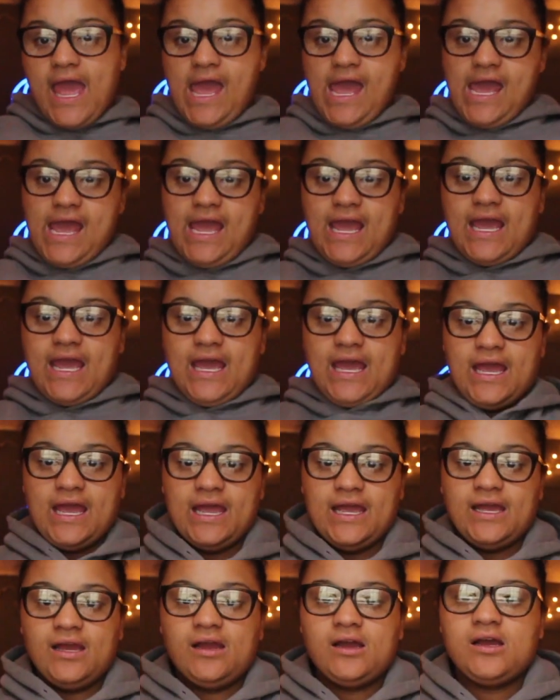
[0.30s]

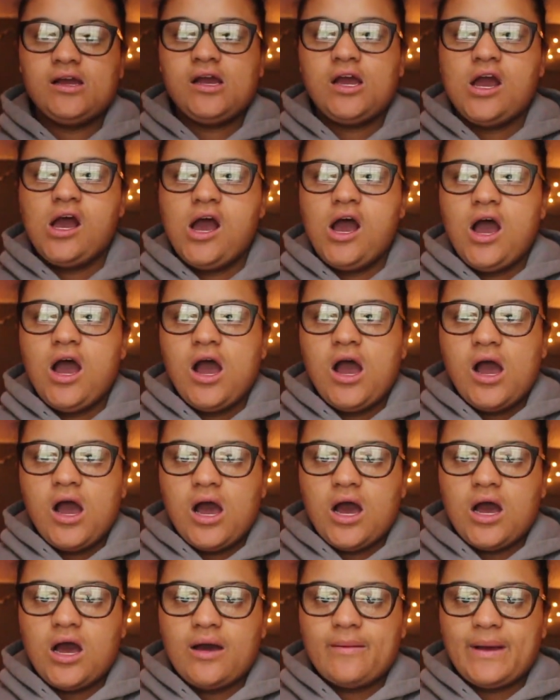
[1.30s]
hey.
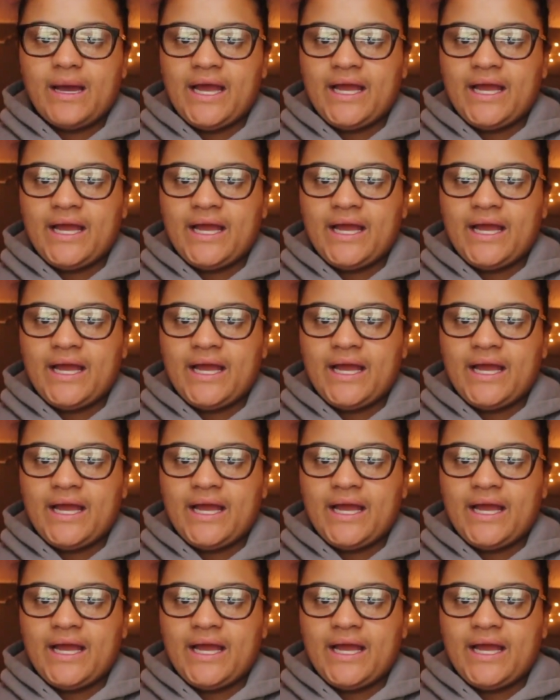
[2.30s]
Um,